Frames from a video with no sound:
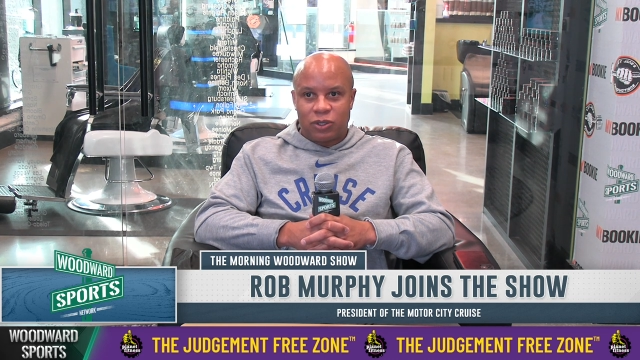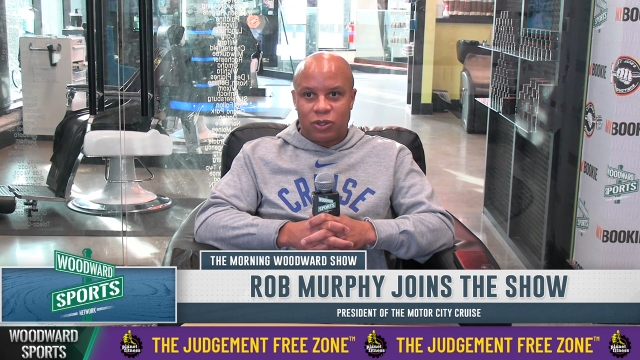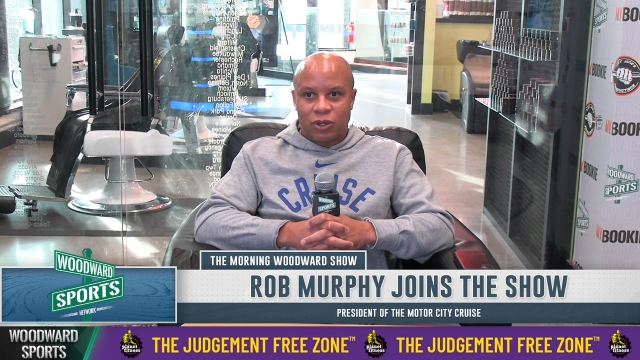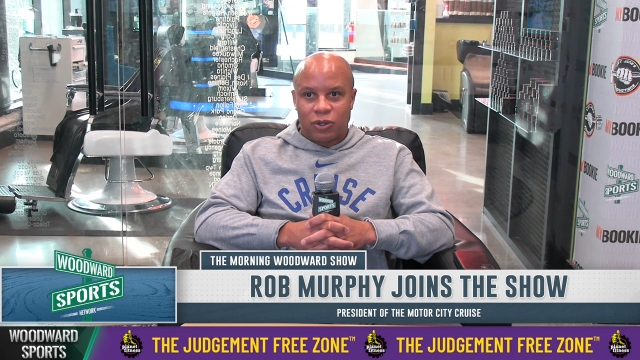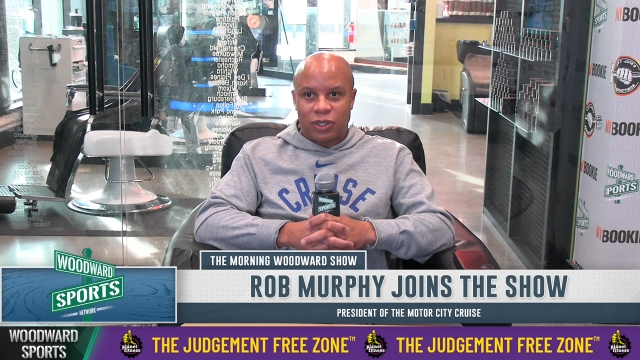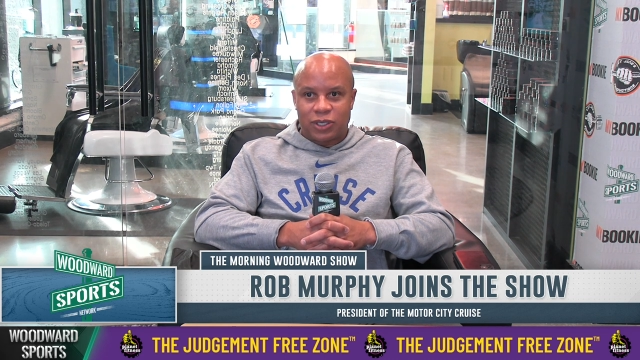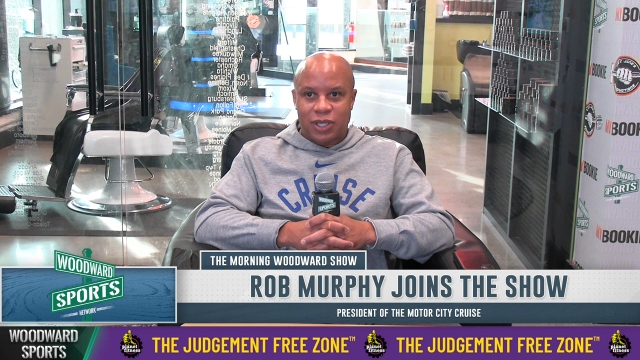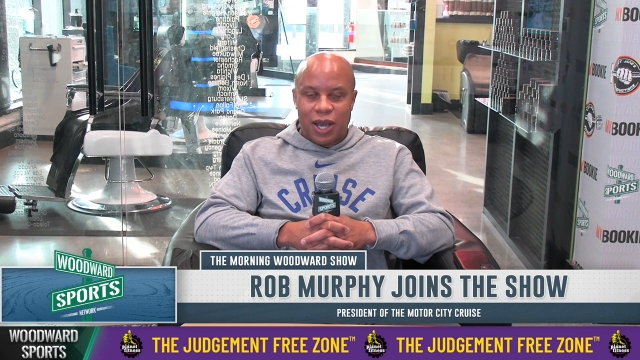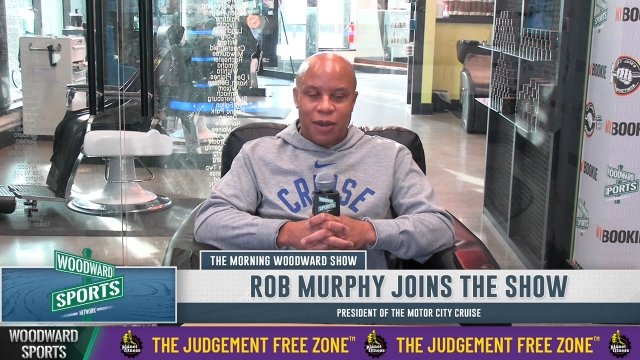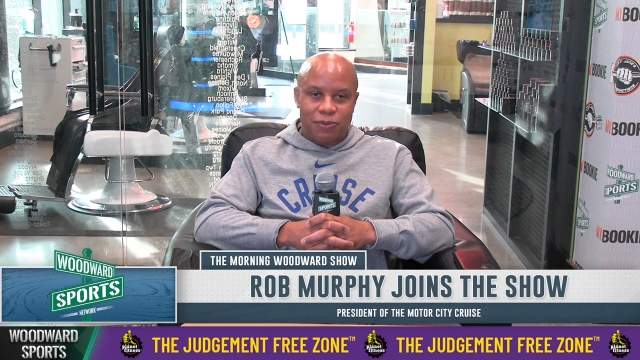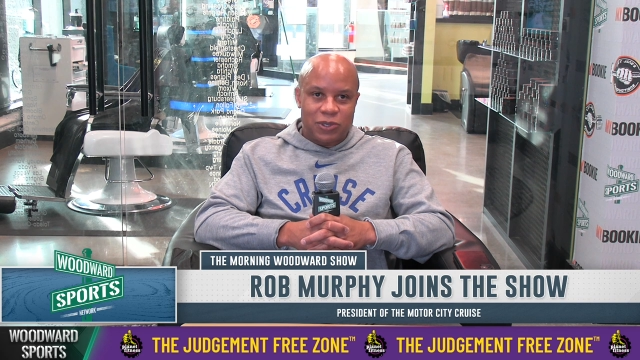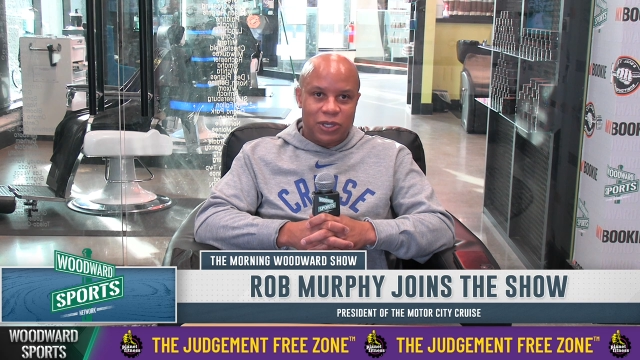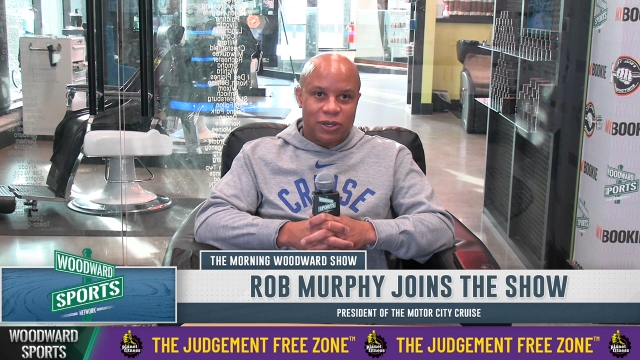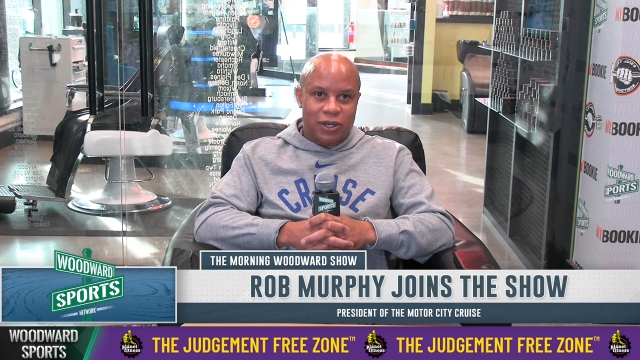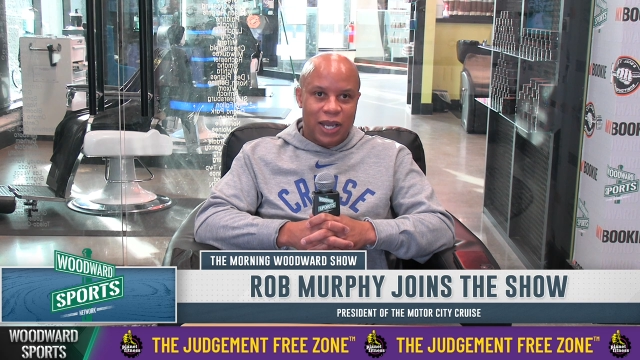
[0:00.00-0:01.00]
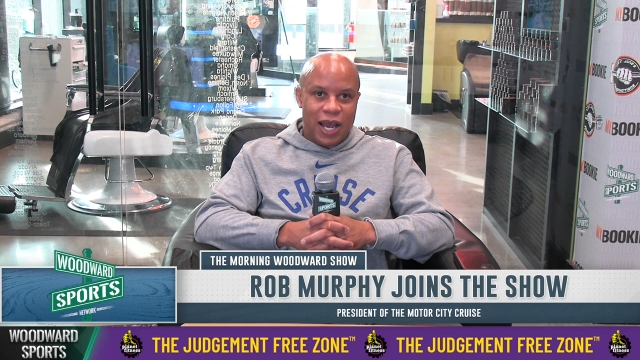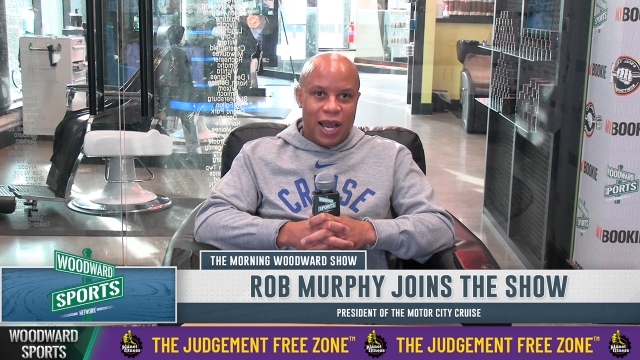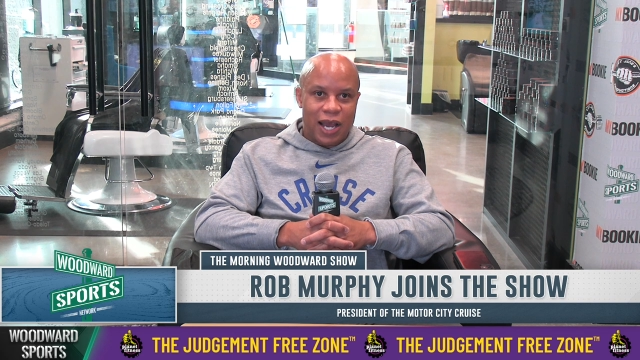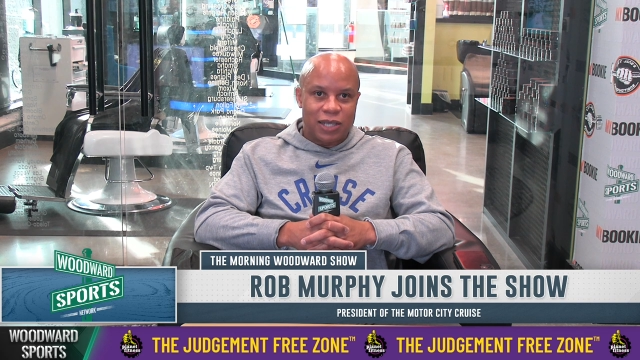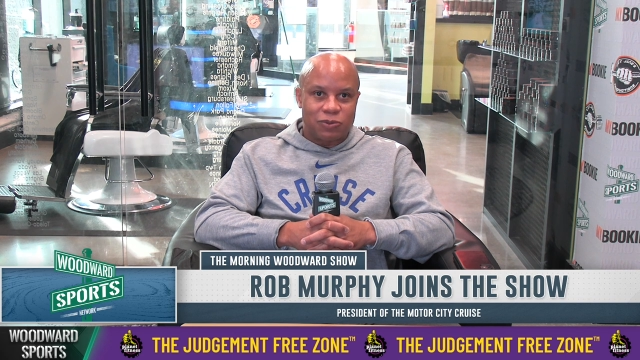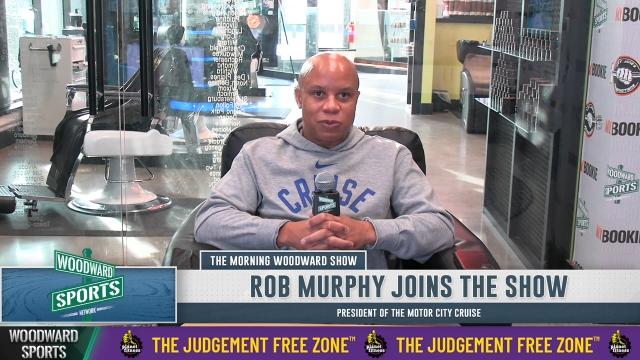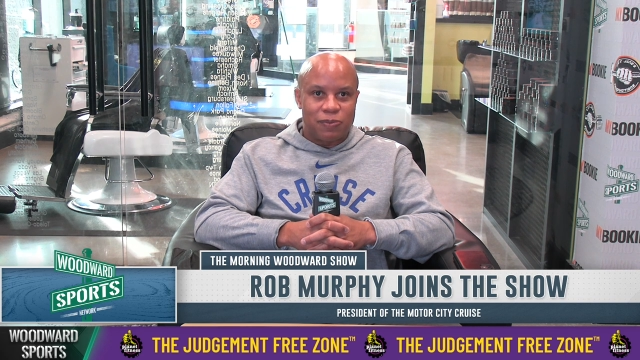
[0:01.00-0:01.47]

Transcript: you know, the top tier guys,